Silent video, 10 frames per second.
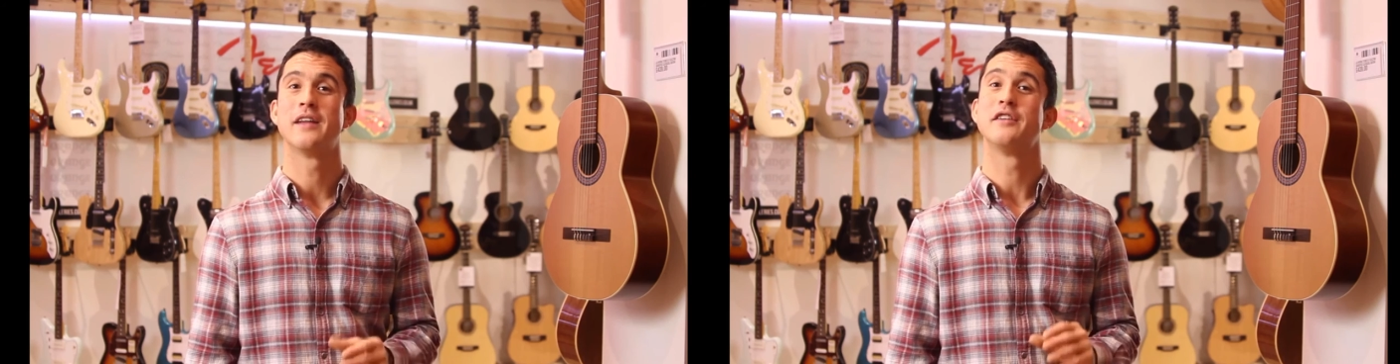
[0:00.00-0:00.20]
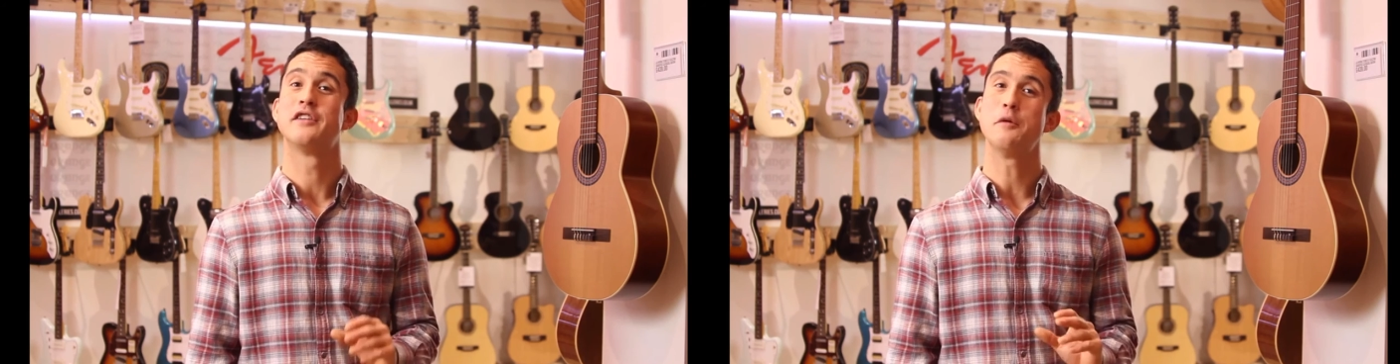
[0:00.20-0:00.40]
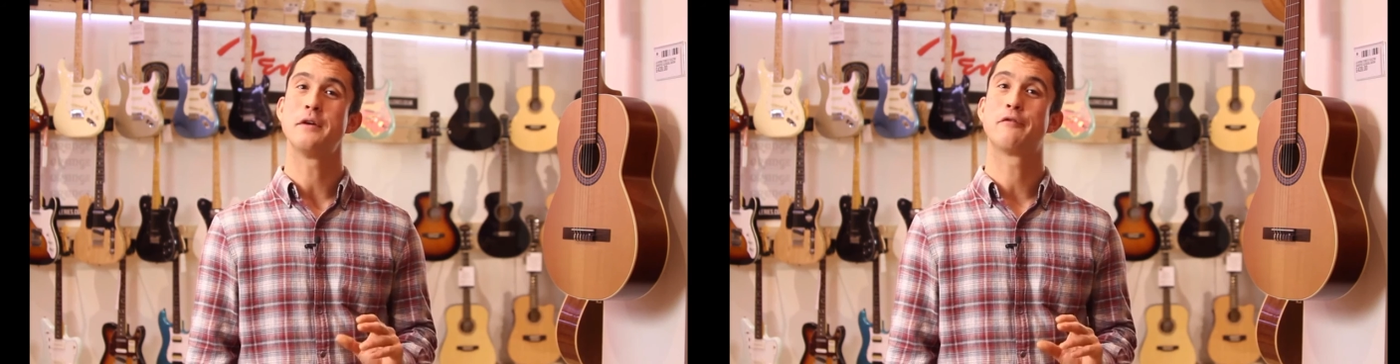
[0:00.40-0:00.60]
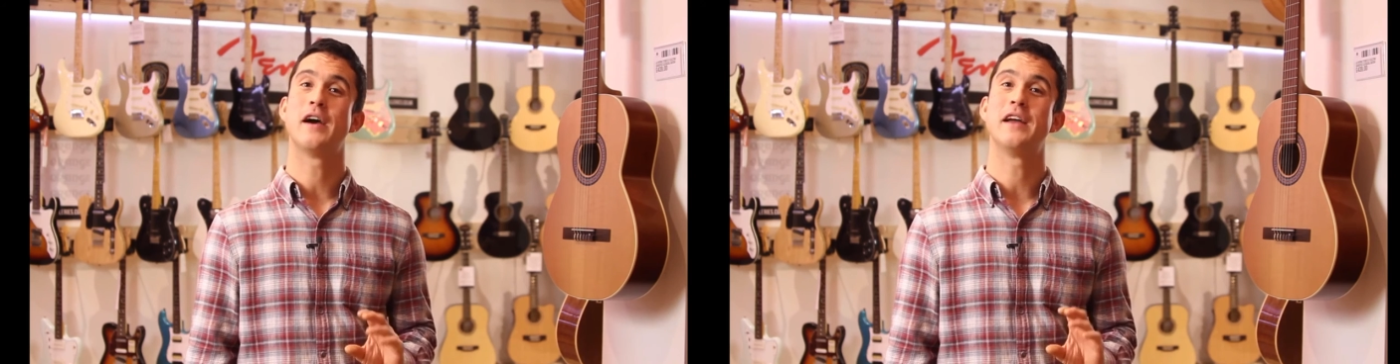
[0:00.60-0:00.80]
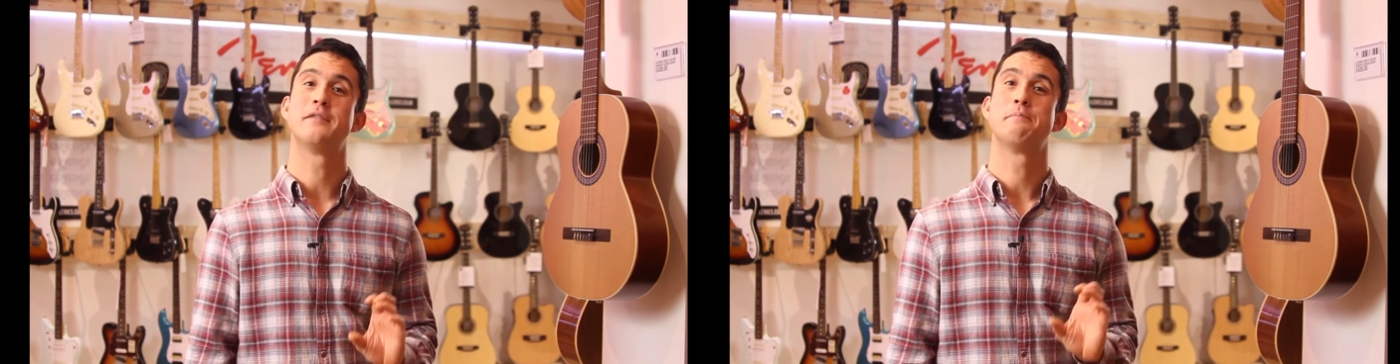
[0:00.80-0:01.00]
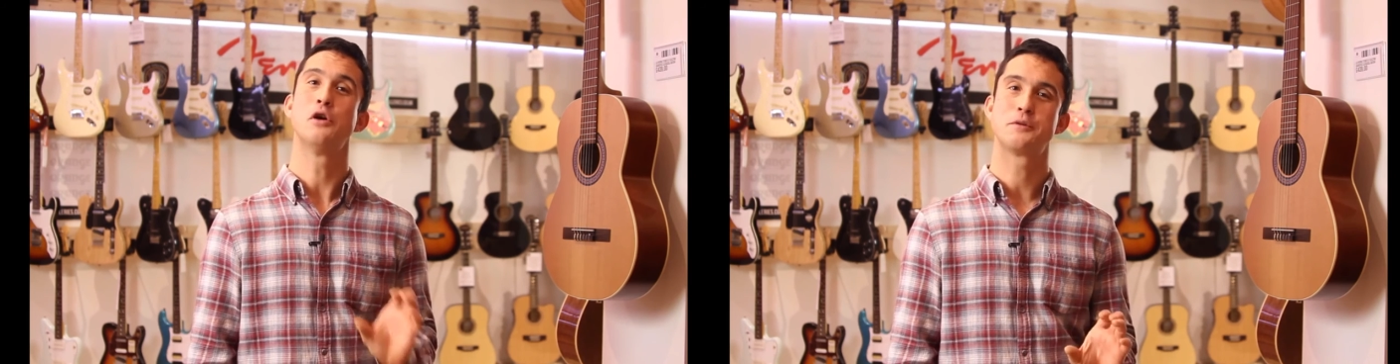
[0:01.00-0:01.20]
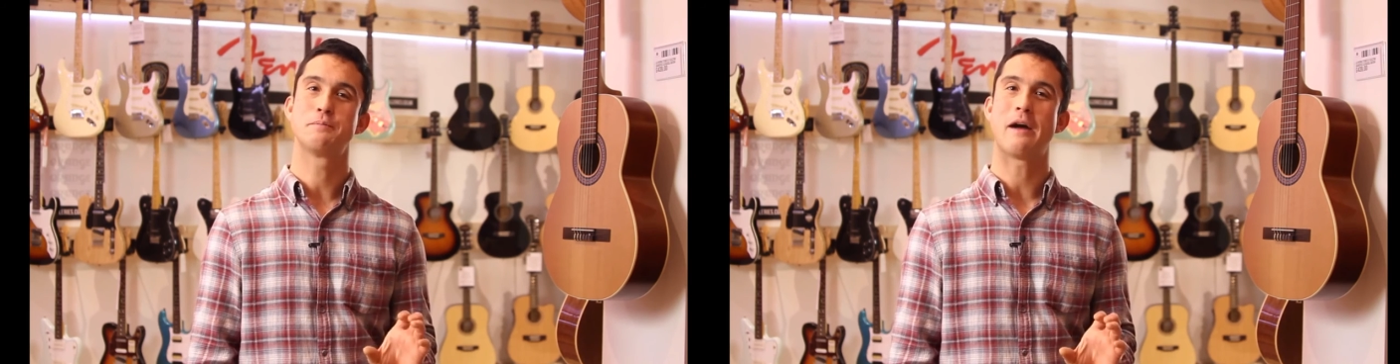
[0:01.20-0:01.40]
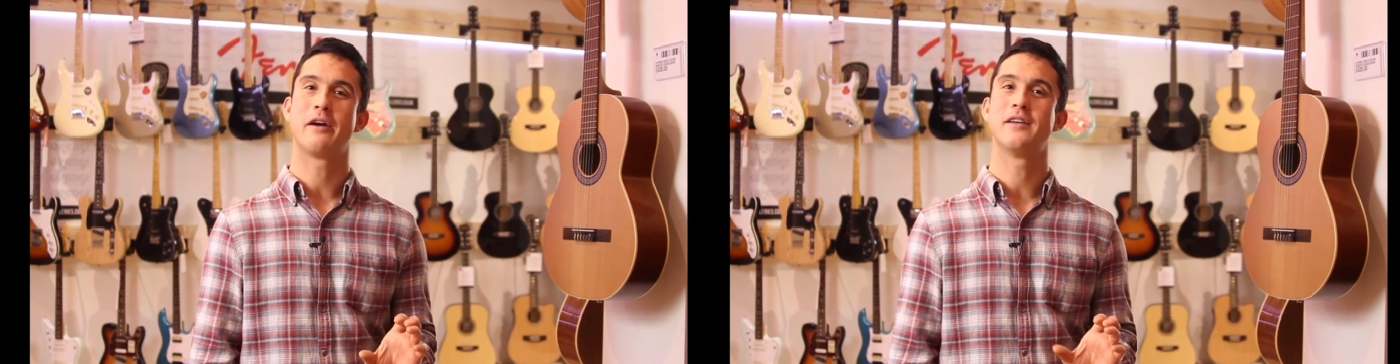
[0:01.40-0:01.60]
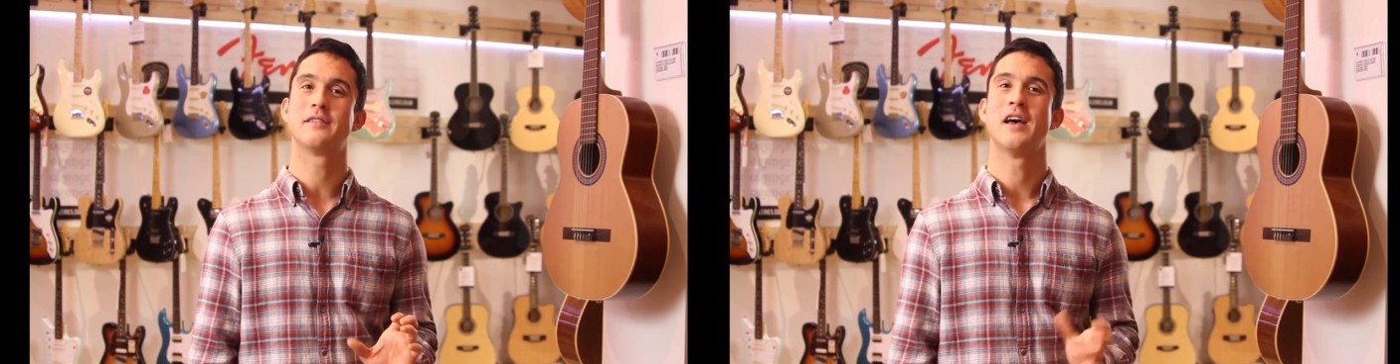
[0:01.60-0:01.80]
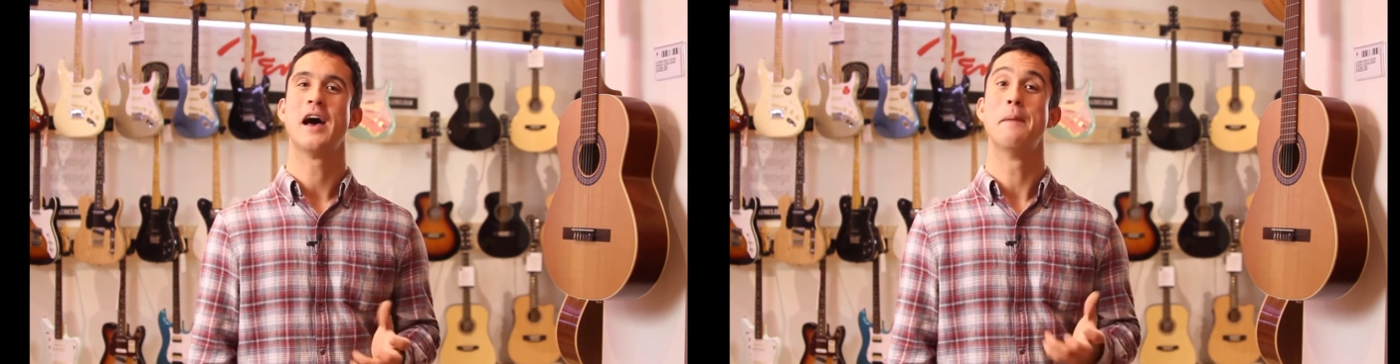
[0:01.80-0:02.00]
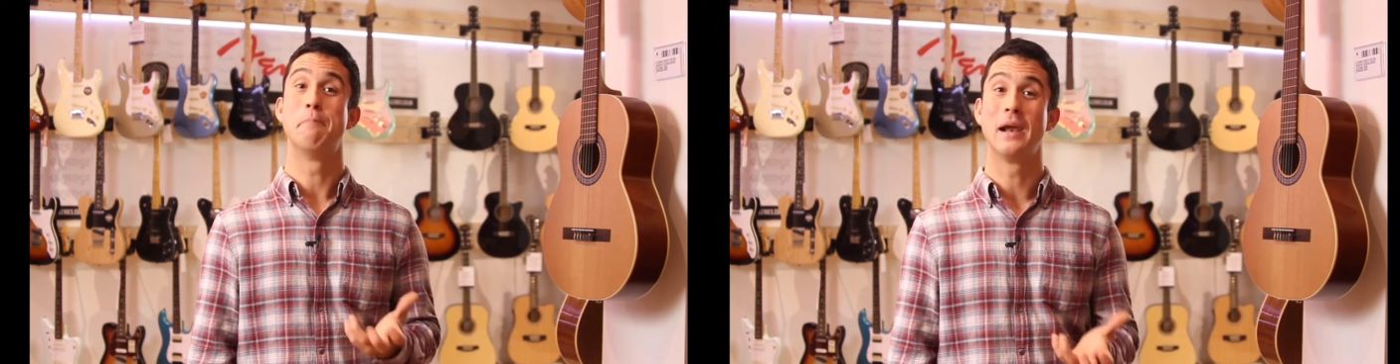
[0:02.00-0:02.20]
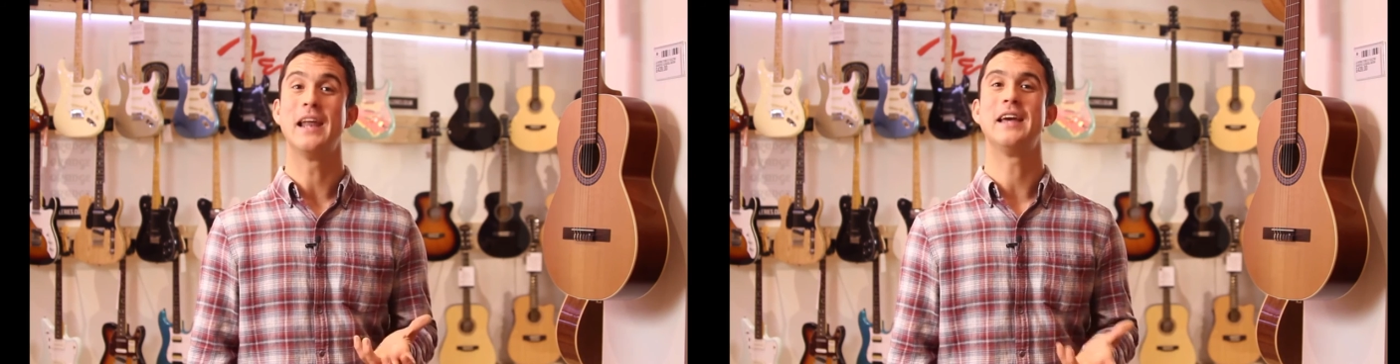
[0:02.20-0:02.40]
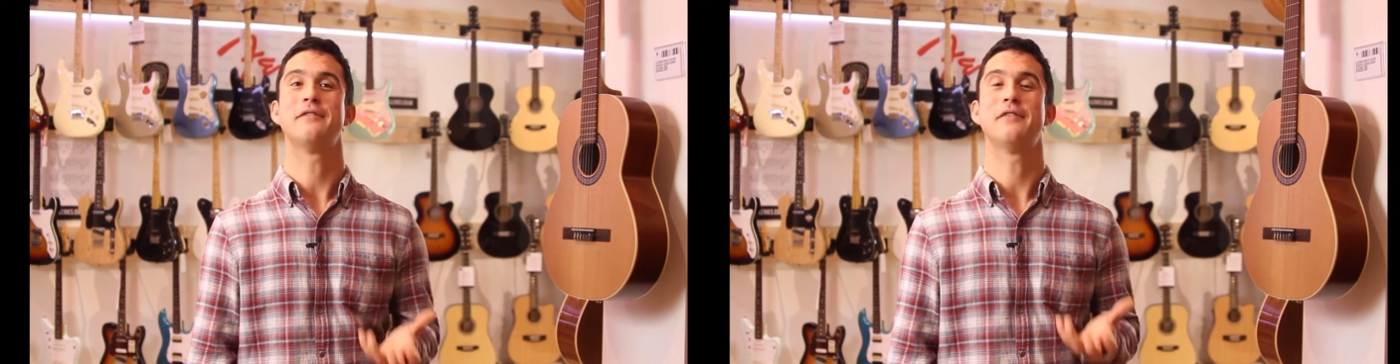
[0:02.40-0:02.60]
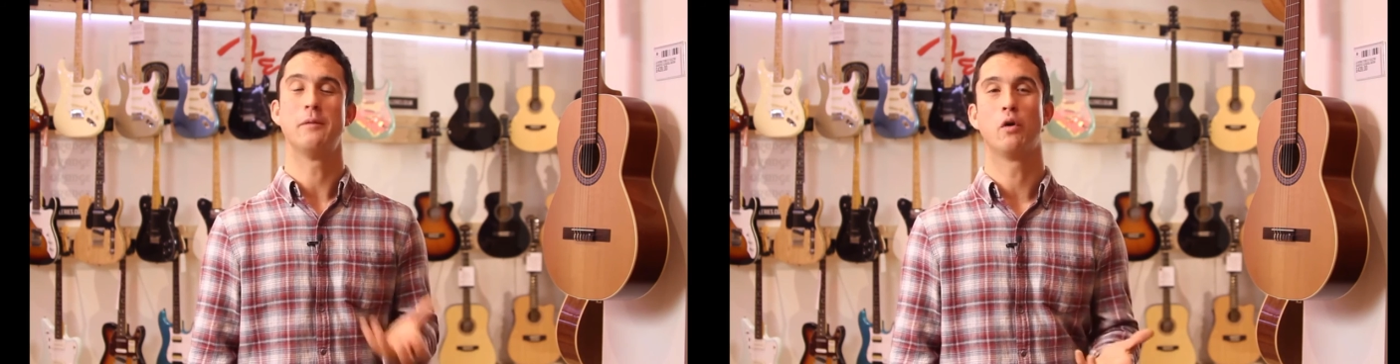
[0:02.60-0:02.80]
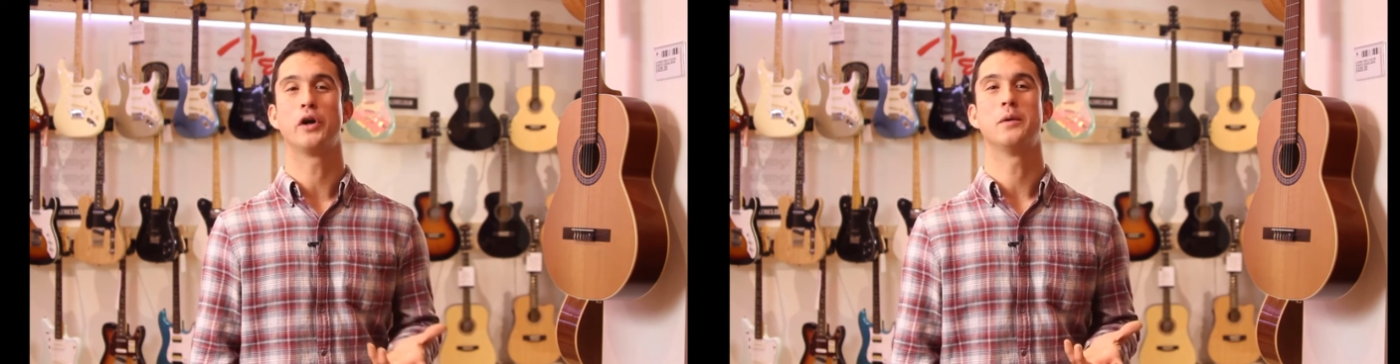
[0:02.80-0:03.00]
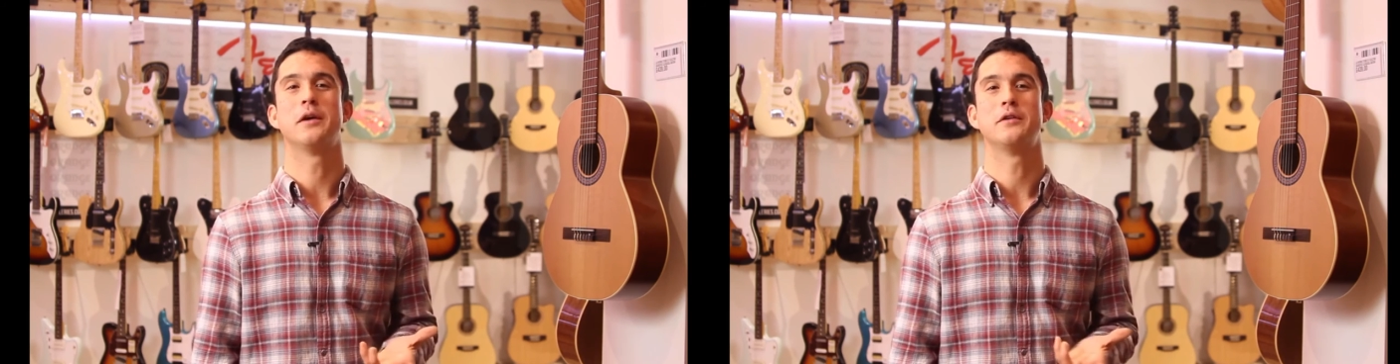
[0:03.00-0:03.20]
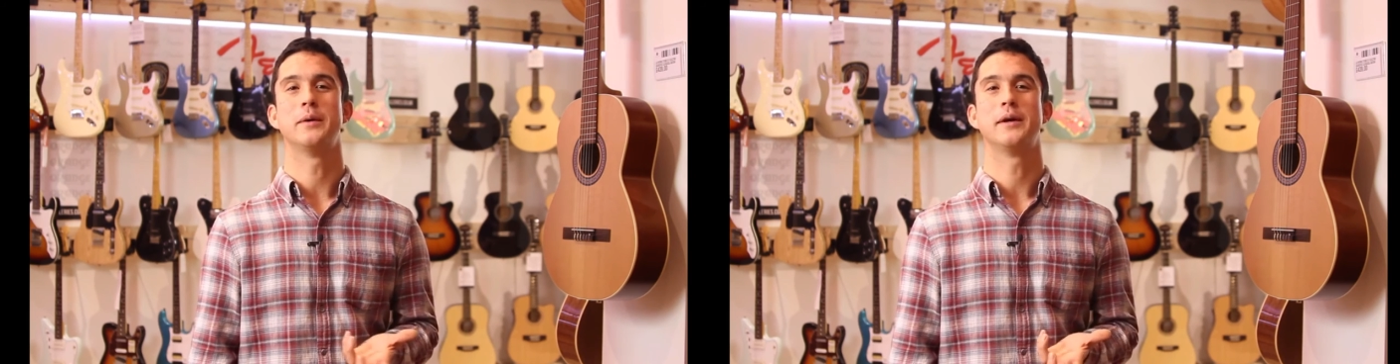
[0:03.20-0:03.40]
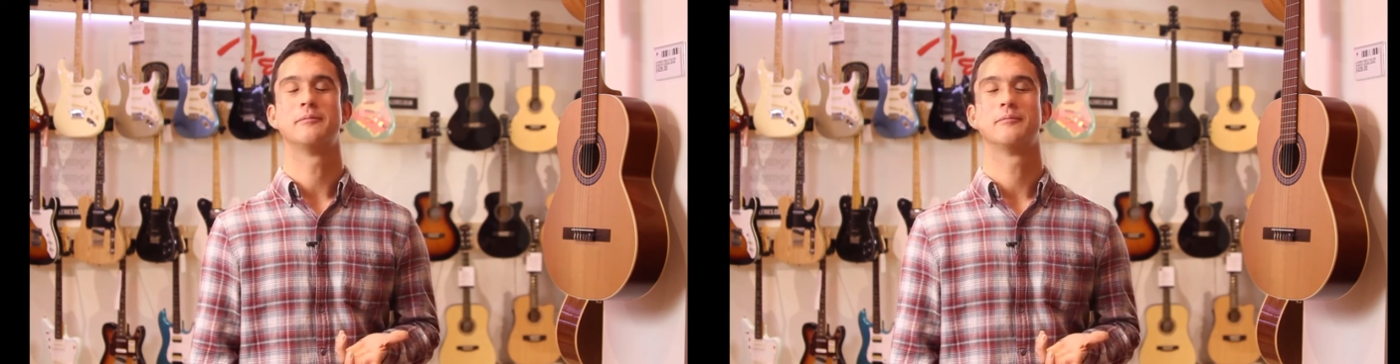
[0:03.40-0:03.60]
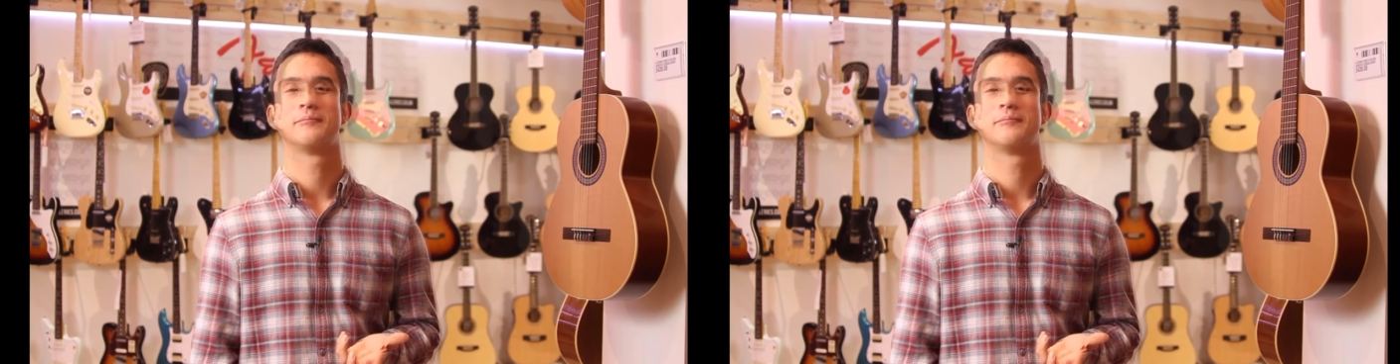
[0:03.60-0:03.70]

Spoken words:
and so don't be afraid to push barriers and believe in what you are doing.